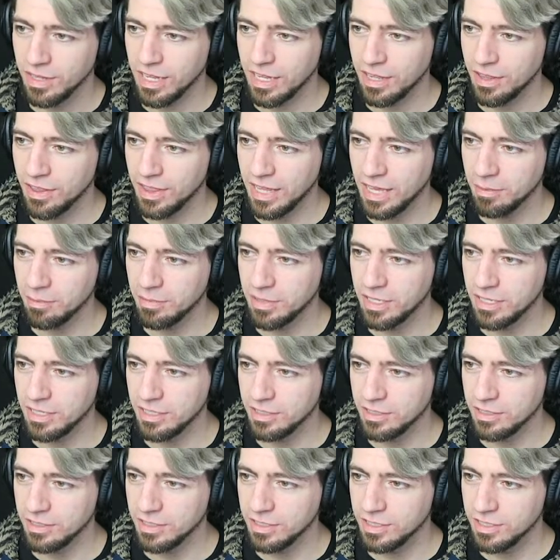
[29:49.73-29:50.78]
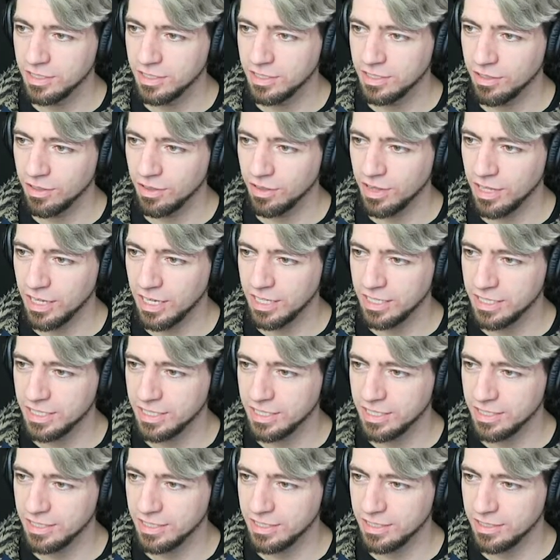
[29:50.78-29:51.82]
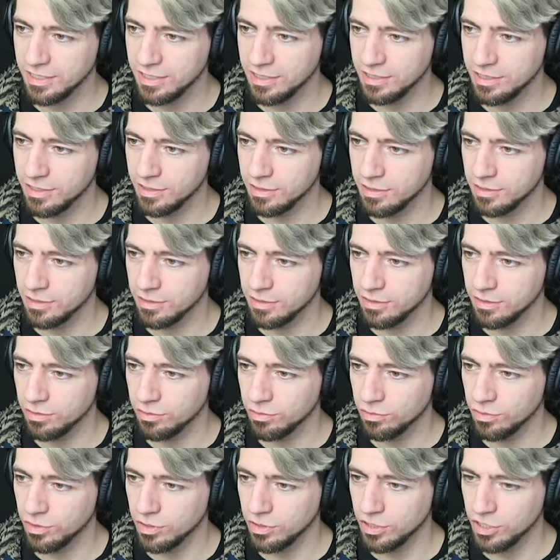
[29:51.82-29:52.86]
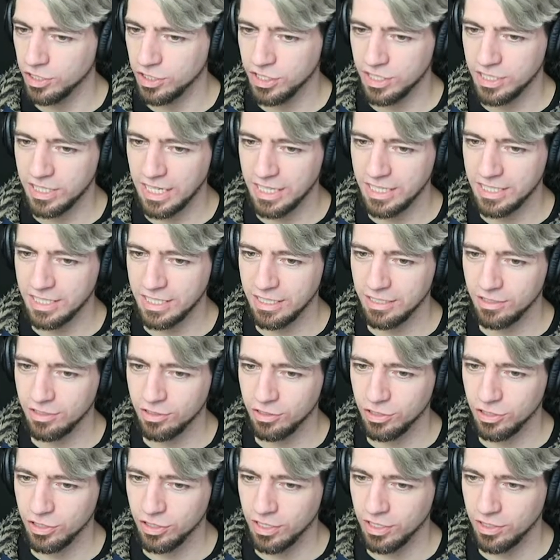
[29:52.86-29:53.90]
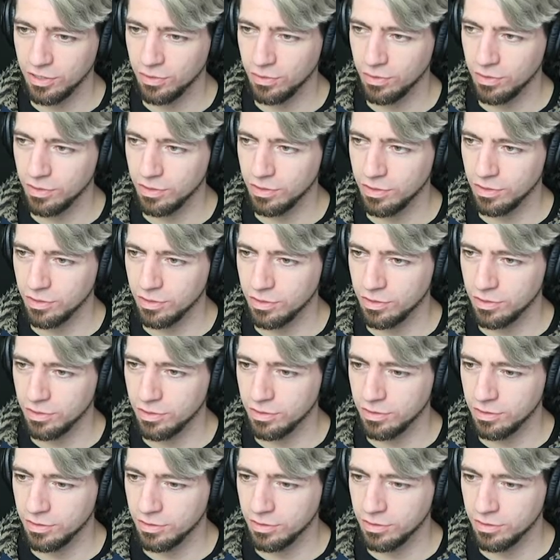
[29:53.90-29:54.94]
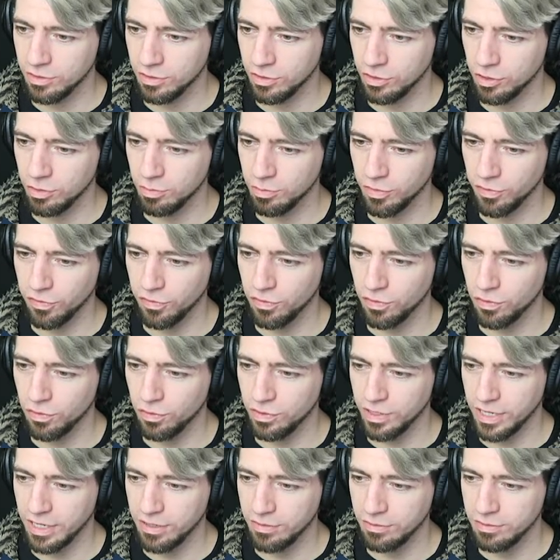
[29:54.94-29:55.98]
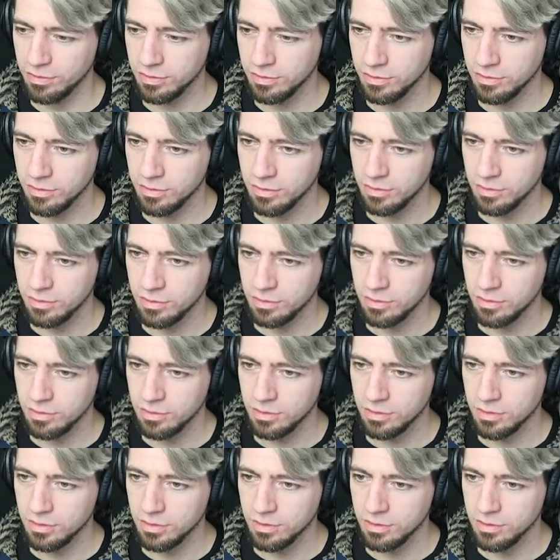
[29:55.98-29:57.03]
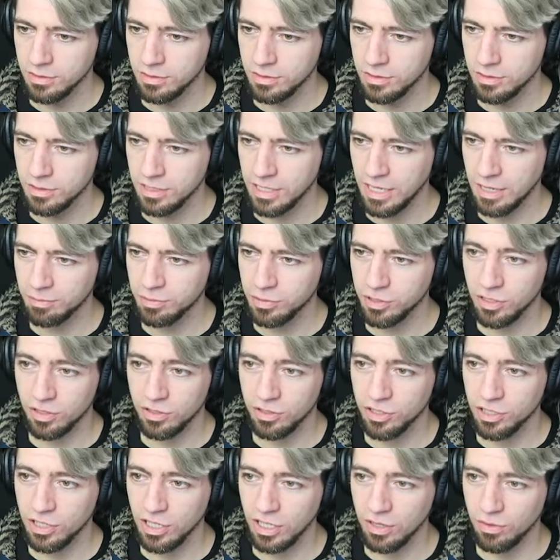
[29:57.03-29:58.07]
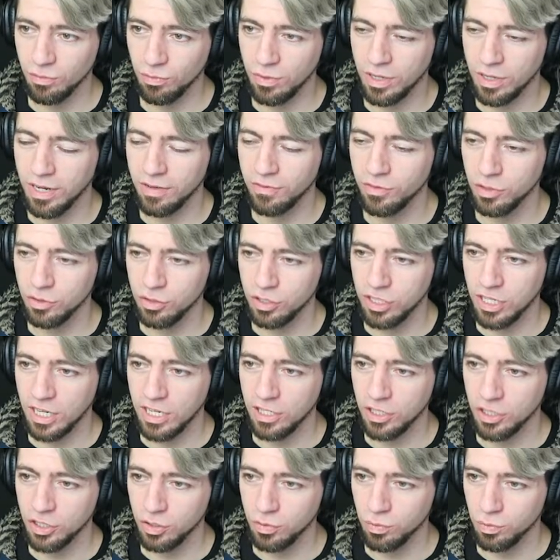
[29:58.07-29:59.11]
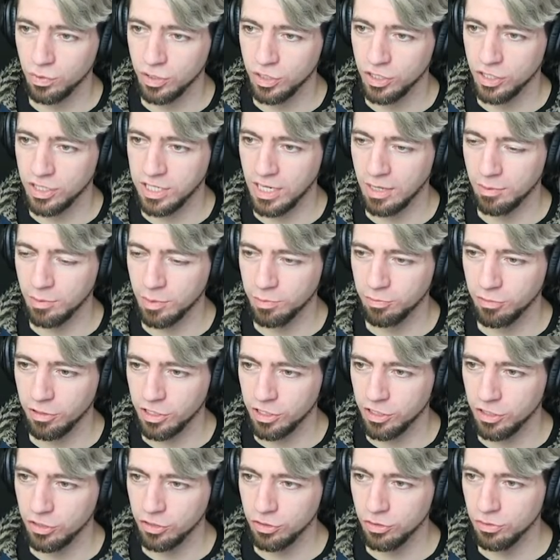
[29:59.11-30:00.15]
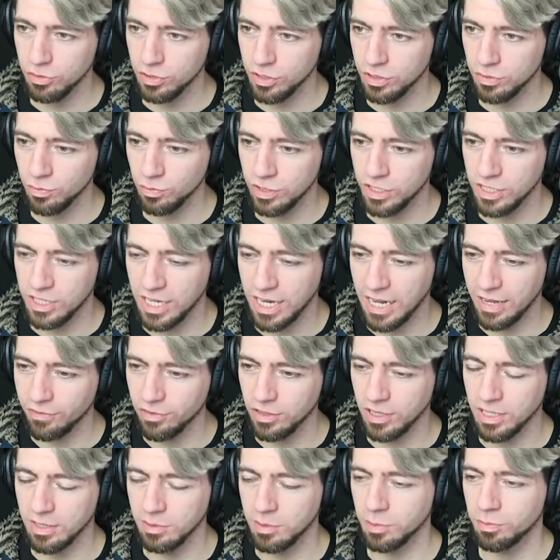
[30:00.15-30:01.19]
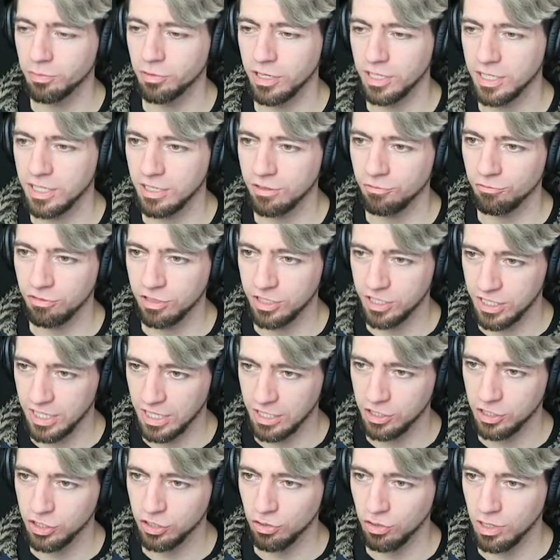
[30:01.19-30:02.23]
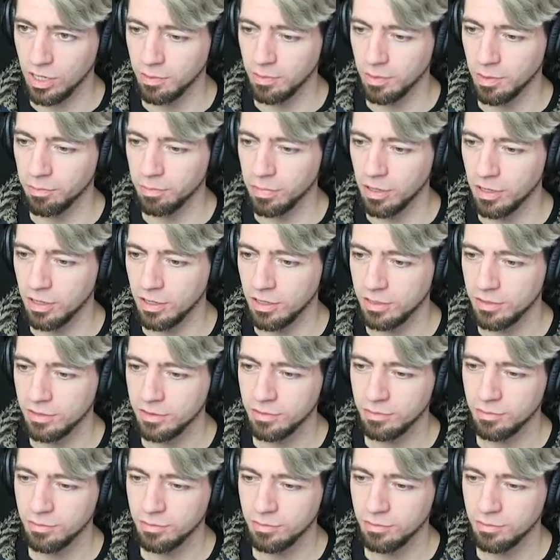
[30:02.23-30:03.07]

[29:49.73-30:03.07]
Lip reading: And that means that we're going to set it to number 4 now. Yep, so it's whenever you change which limit break you're using, which level limit break, it resets your limit bar.